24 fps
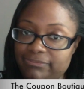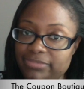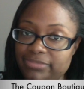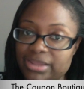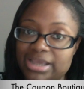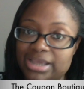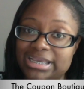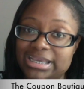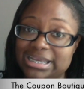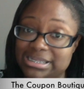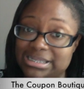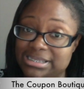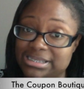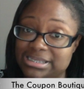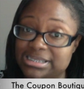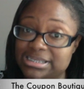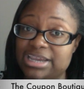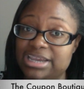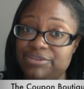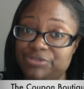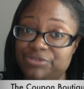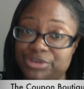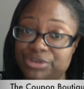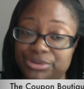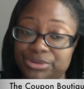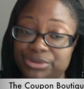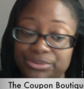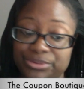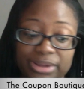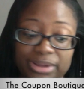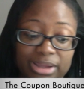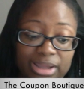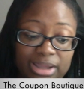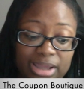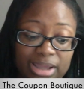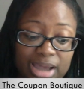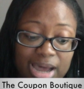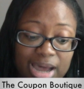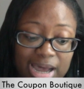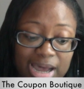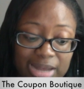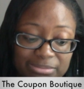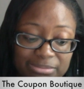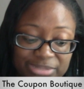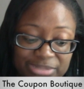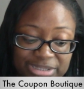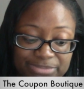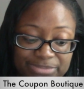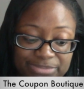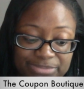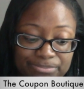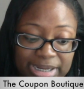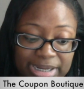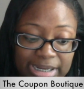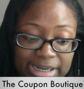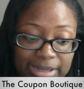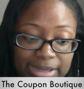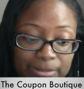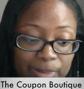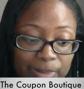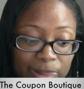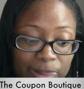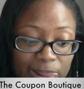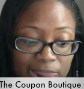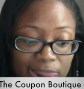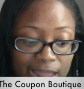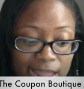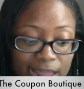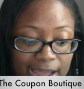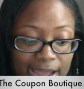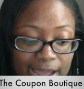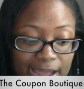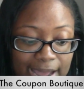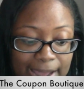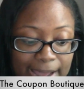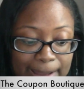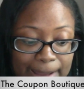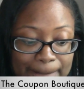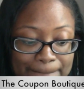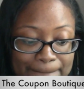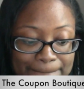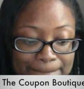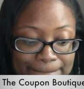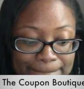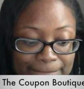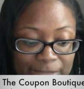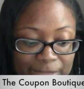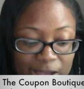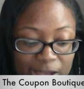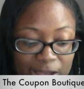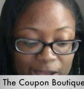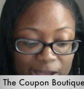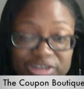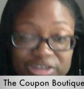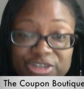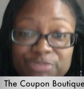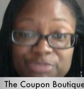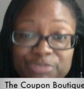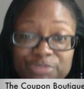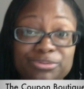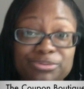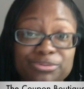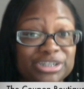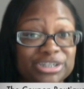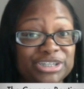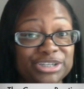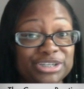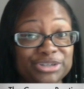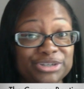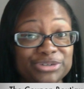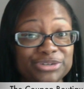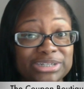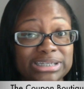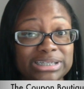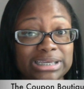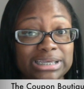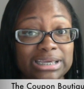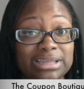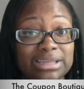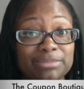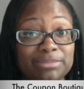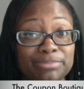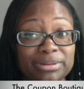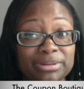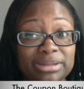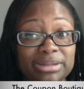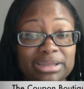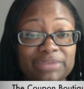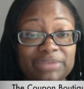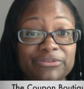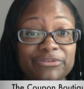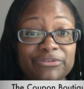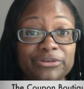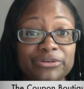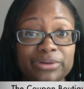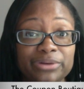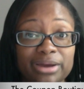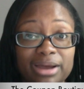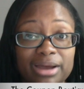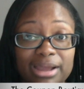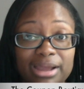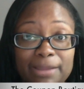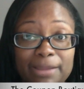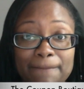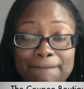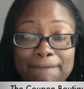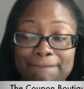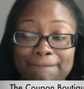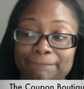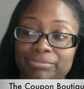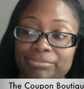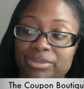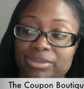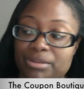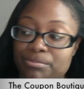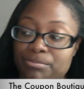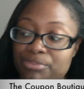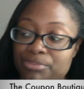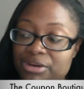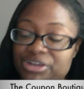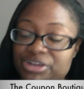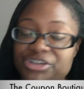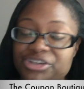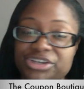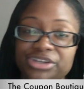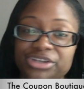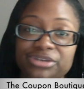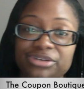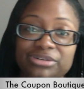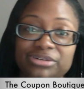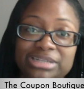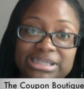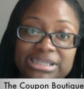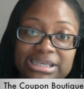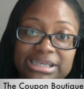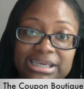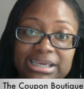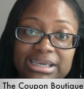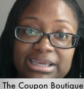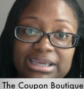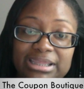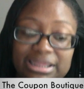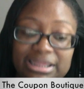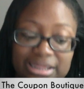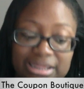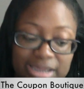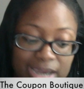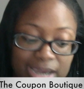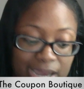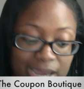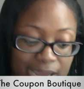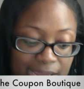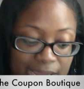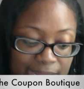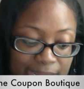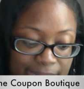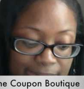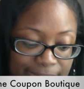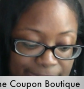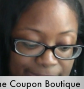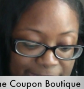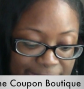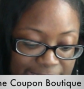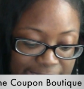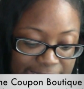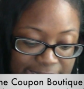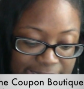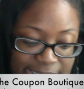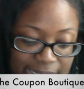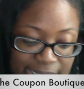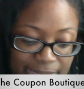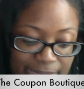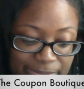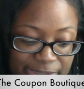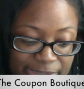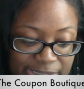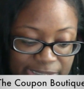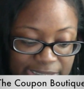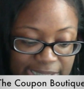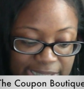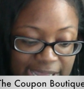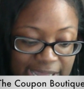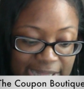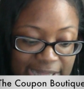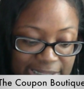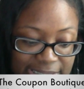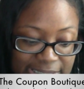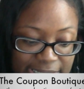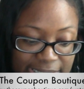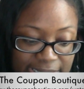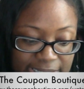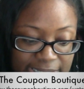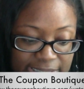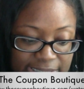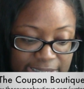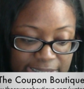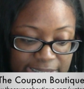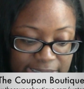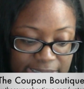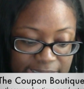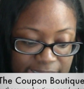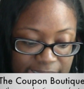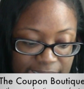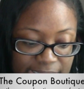can save you some money. Also, brushing your teeth, believe it or not. Brushing your teeth, let's see how much that takes.